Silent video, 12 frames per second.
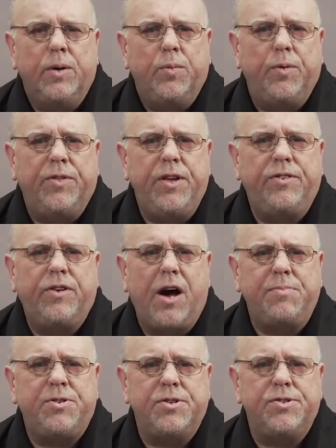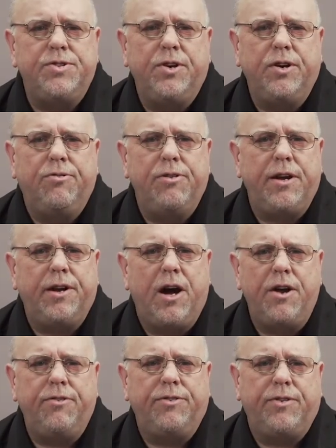With these options, you can create
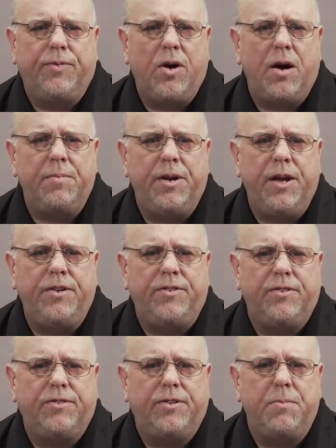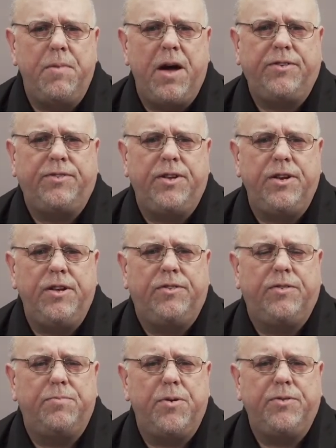hundreds of combinations to match the
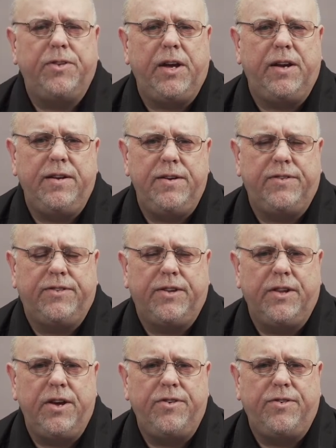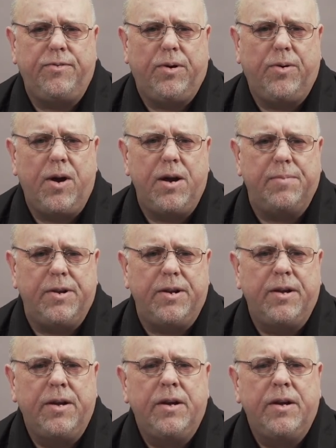needs of most any installation requirement.